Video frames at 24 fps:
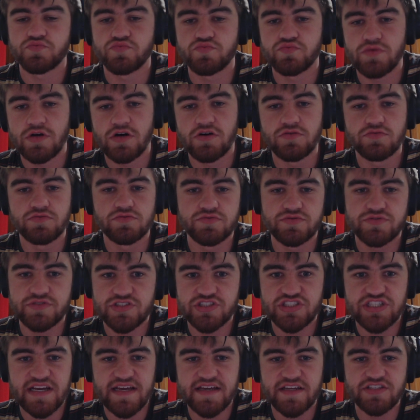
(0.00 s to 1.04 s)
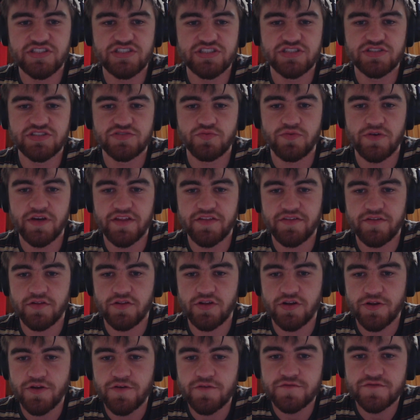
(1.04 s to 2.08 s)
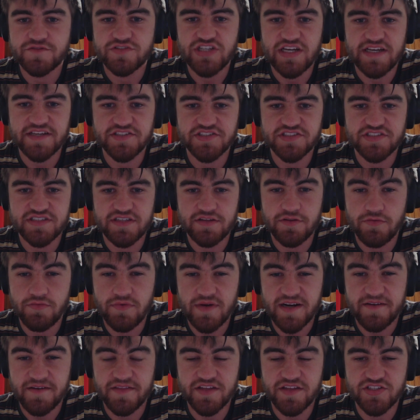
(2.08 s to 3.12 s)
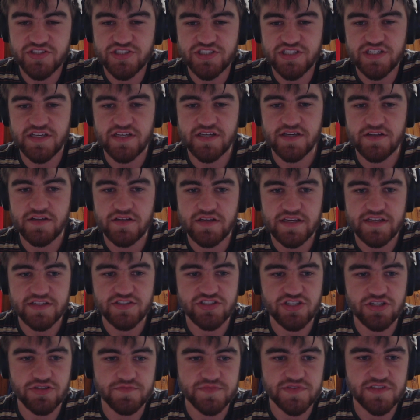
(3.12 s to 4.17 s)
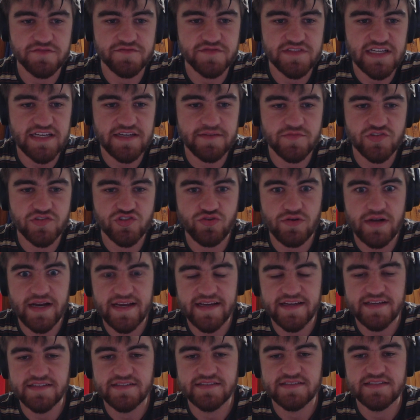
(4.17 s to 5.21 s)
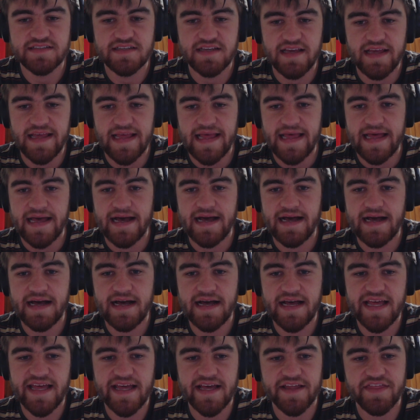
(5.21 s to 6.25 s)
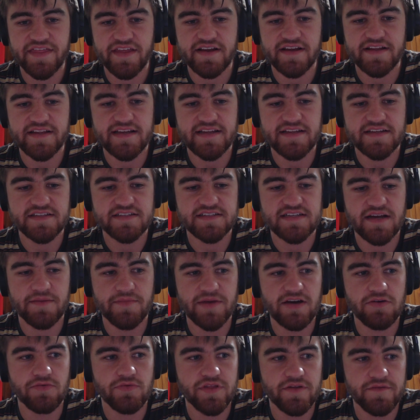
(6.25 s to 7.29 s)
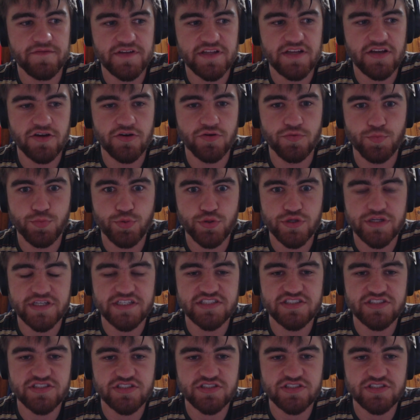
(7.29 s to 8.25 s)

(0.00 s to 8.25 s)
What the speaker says: roles changes, with a lot of changes in the ruck this year in terms of team trades, I think I needed to come out with a video pretty